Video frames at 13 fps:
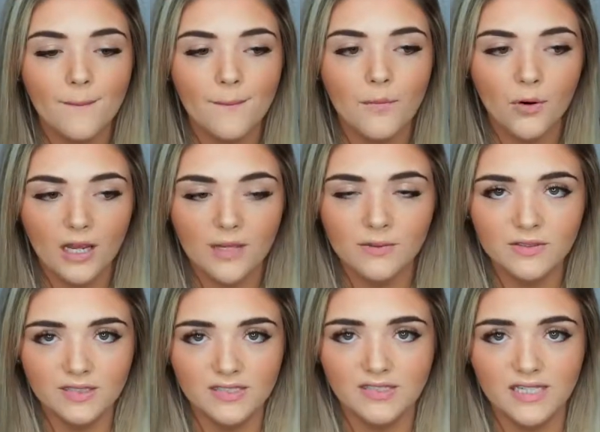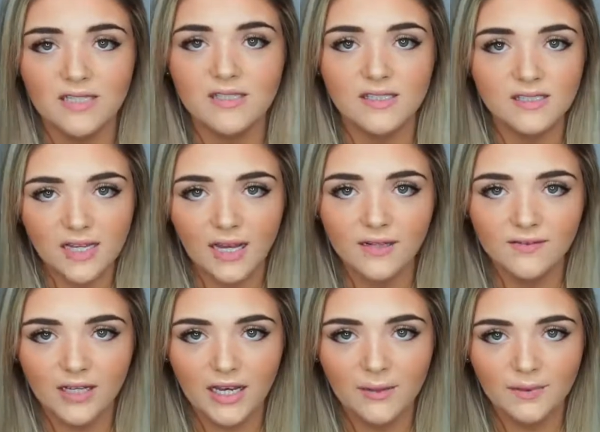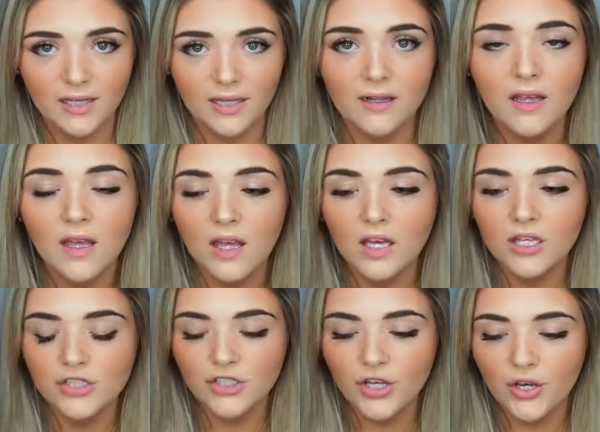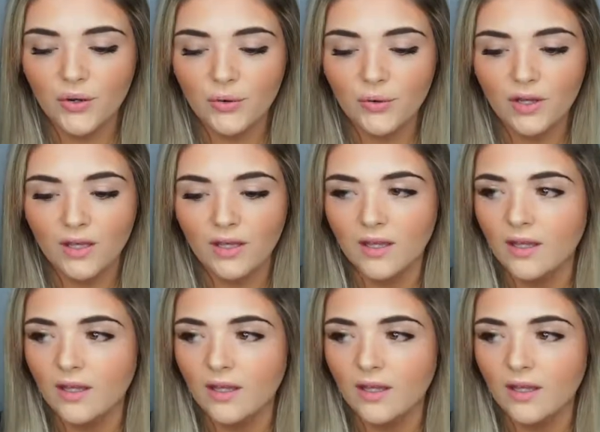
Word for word: more able to stick to this kind of diet plan. So